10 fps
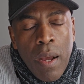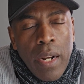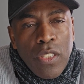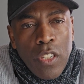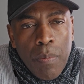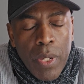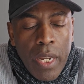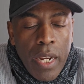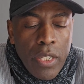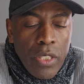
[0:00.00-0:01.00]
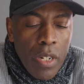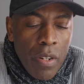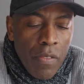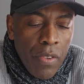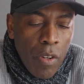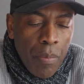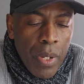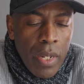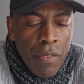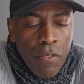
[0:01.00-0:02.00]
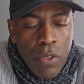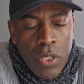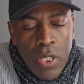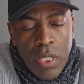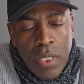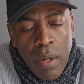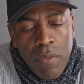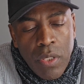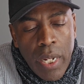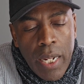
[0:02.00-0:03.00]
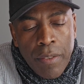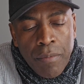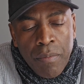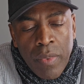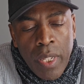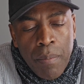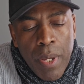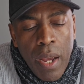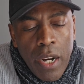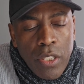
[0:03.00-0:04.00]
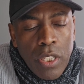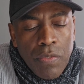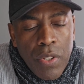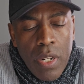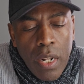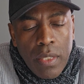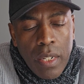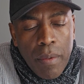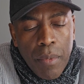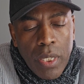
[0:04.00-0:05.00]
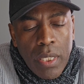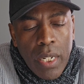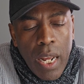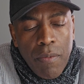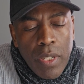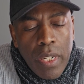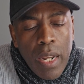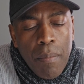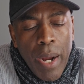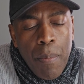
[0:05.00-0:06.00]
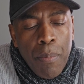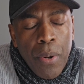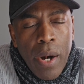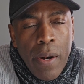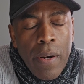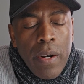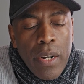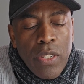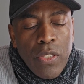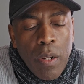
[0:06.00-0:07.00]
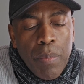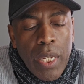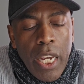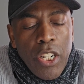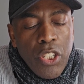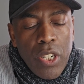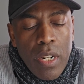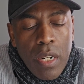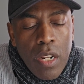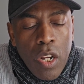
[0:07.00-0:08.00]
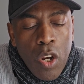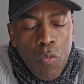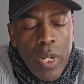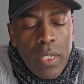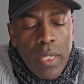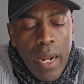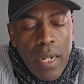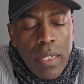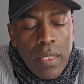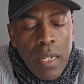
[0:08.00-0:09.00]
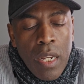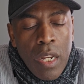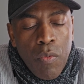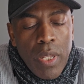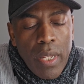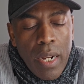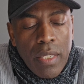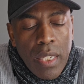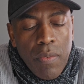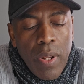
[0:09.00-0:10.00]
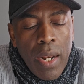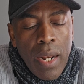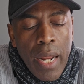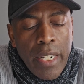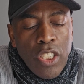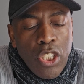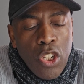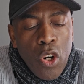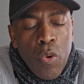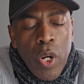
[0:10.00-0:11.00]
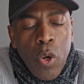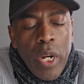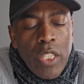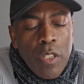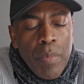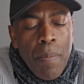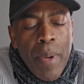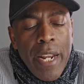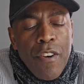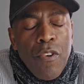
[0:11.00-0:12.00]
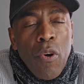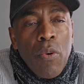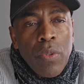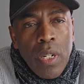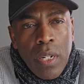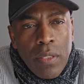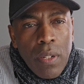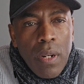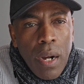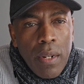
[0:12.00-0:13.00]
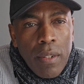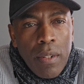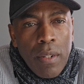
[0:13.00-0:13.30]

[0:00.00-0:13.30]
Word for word: and supplication in Philippians 4, 6, 7 said, Be anxious for nothing, but in everything by prayer and supplication with thank with thanksgiving. Let your requests be made known to God.